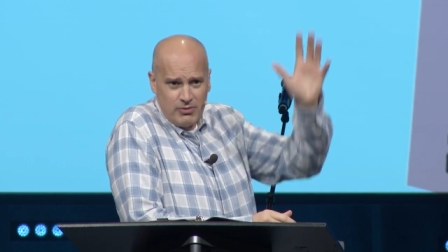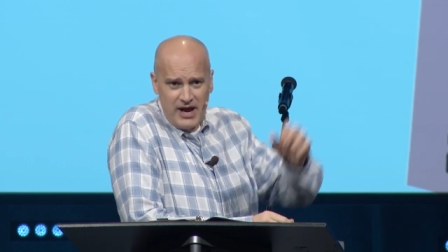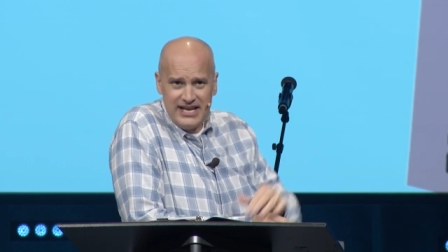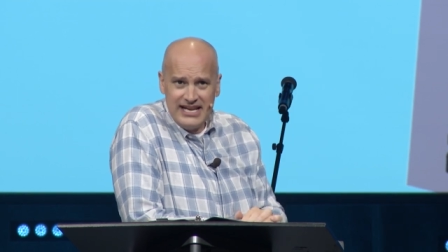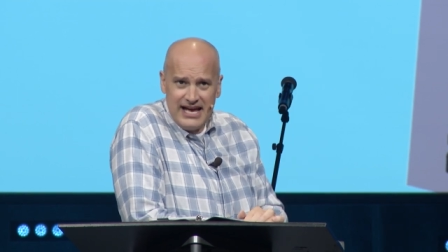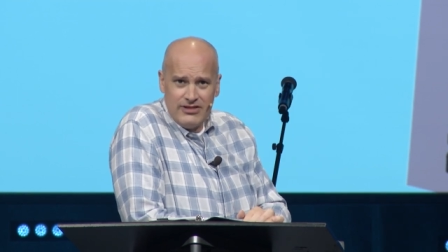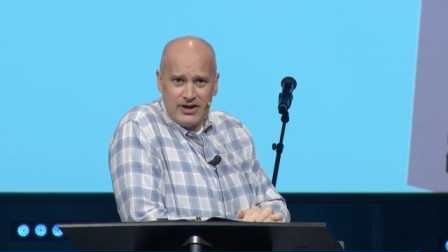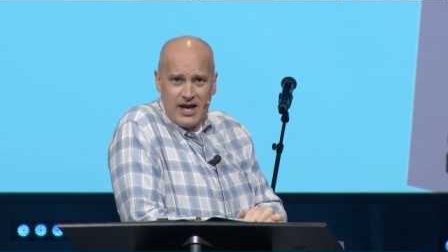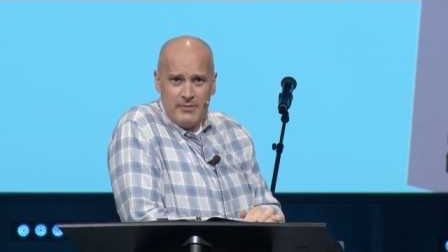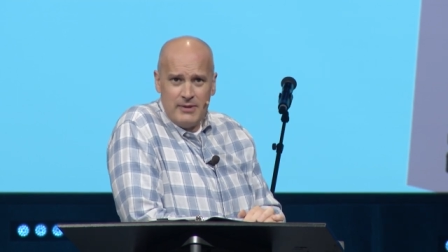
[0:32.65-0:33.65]
Right now, they're
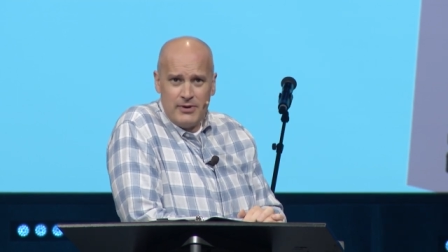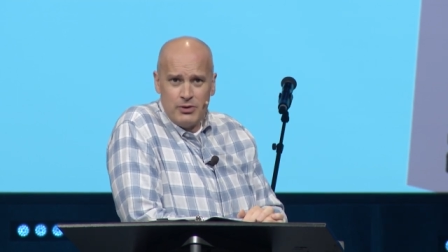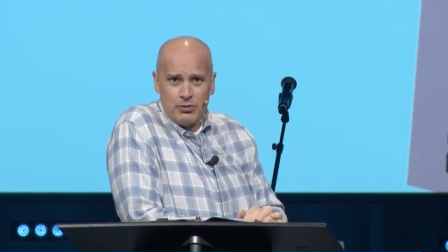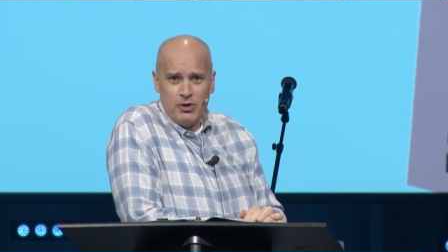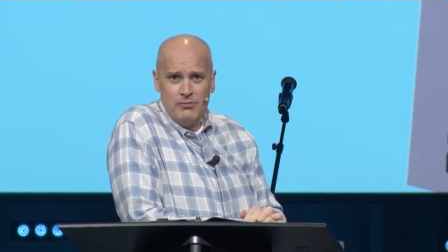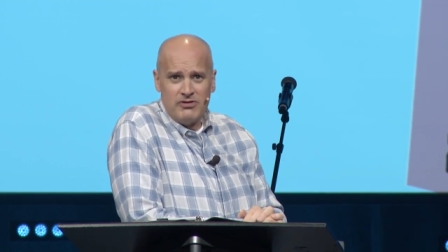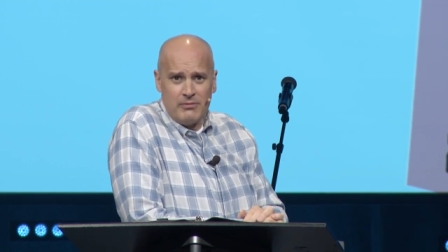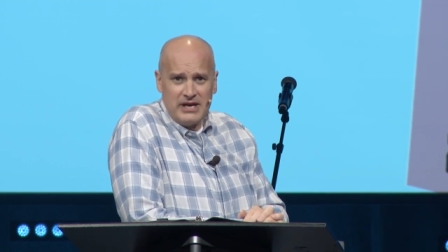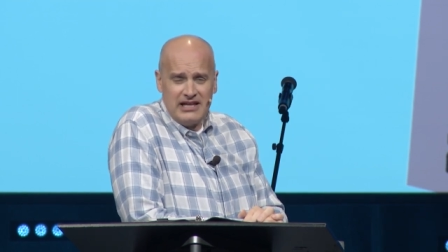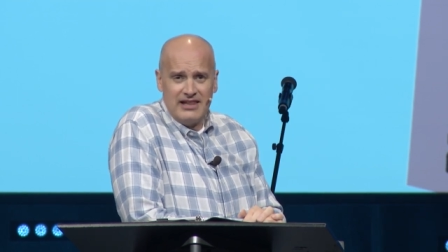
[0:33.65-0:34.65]
coming in both rooms. They'll
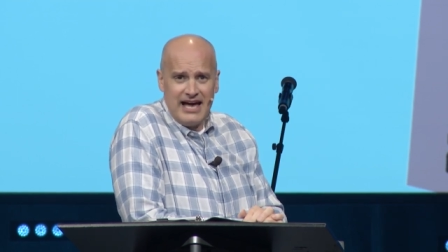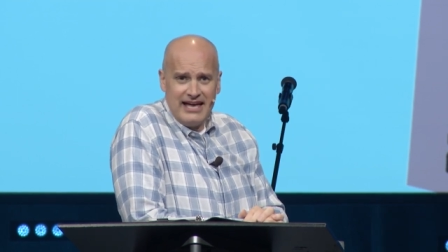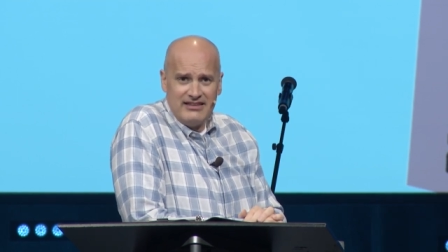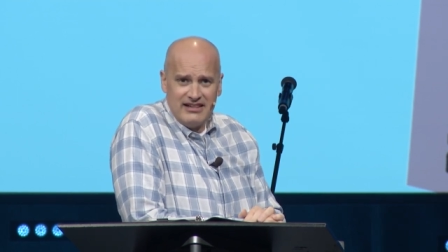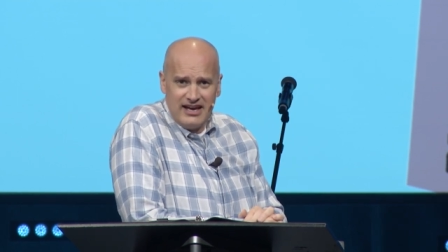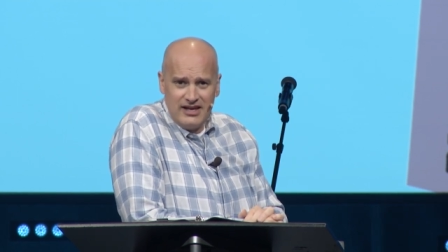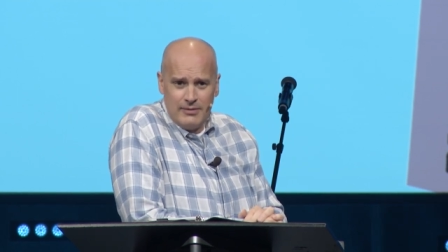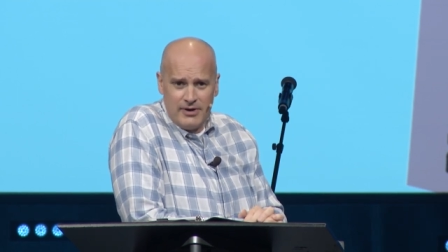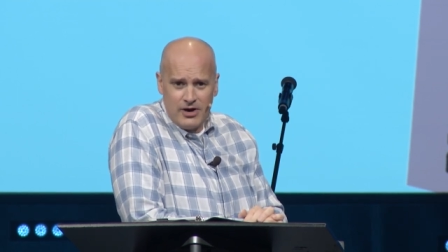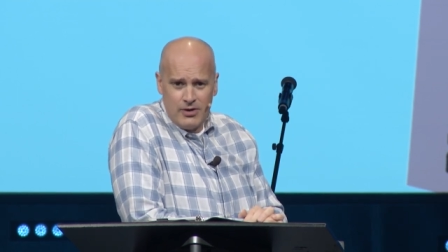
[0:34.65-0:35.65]
be glad to let you
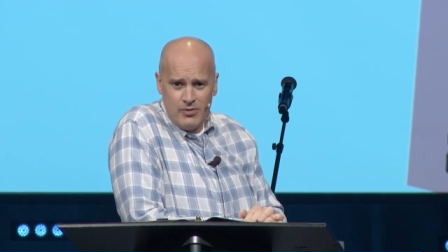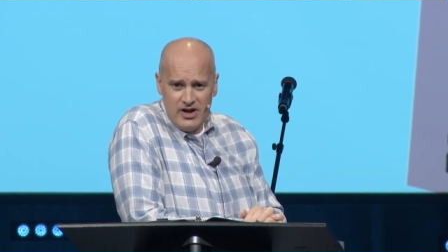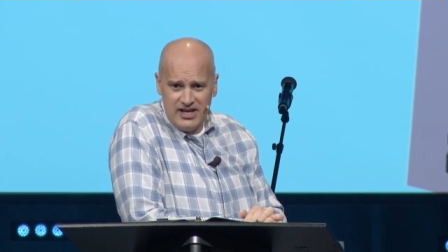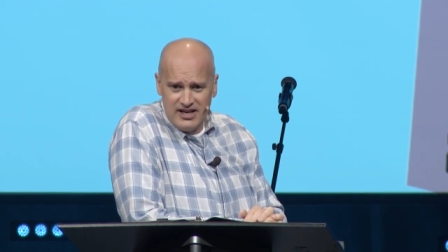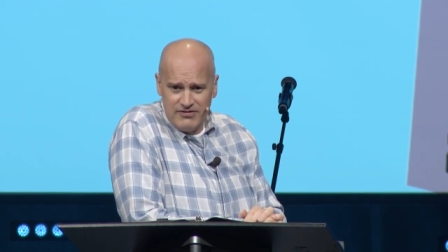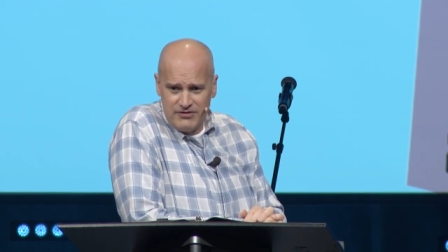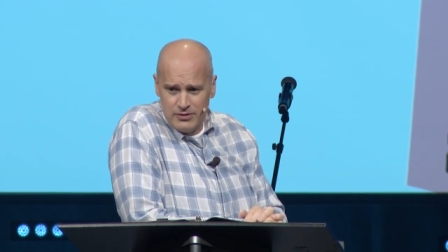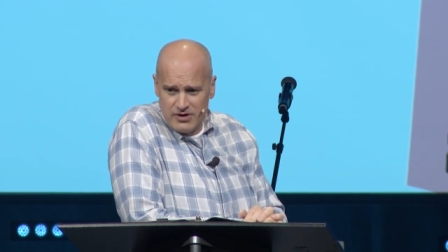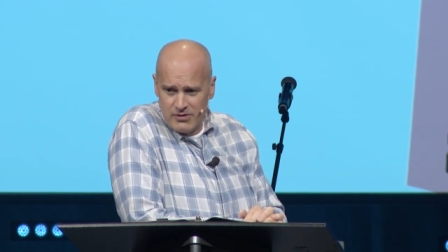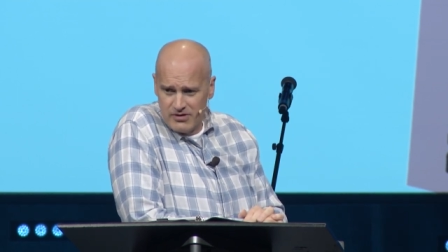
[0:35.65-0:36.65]
borrow one, and if you
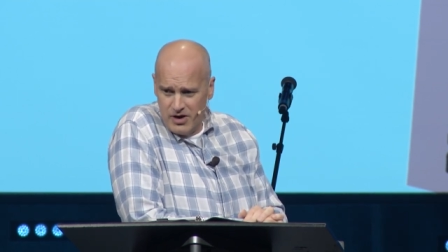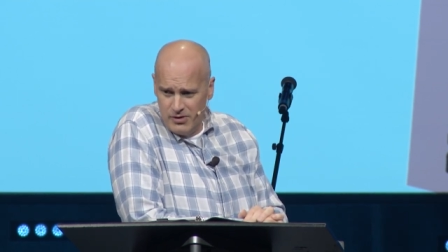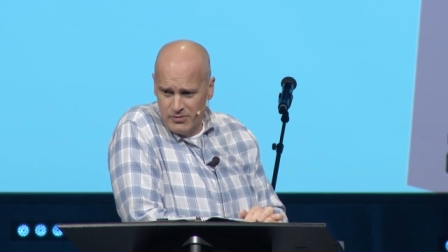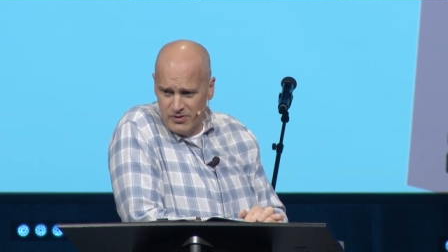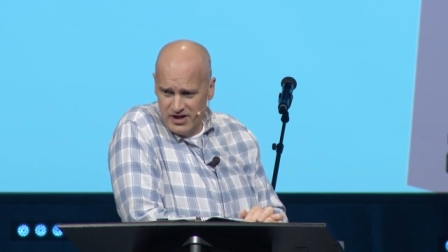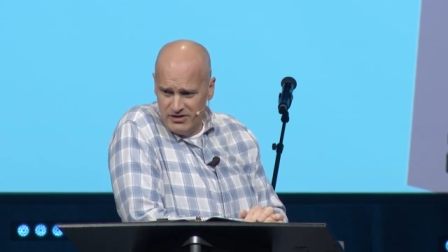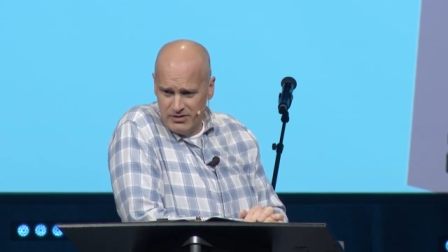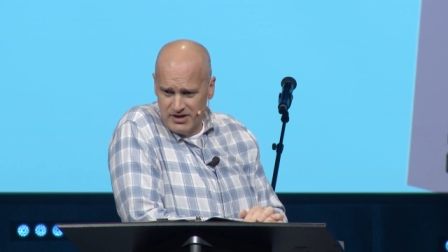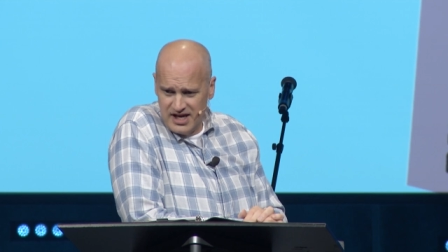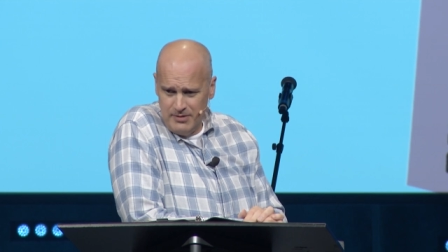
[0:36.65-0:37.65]
don't own one, you
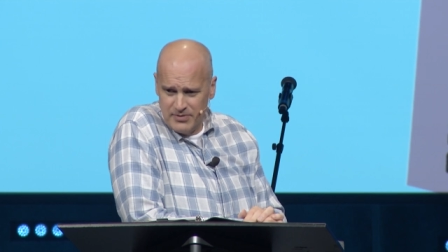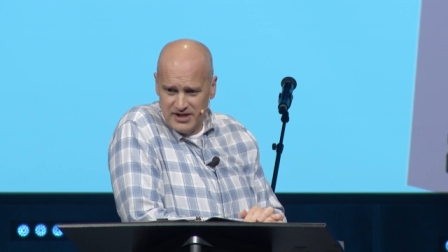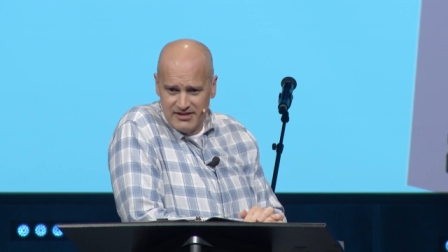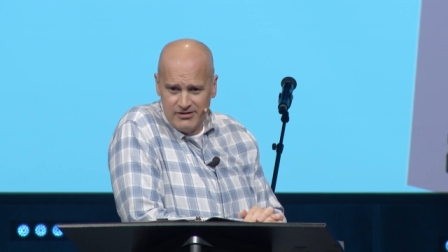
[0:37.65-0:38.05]
can keep it.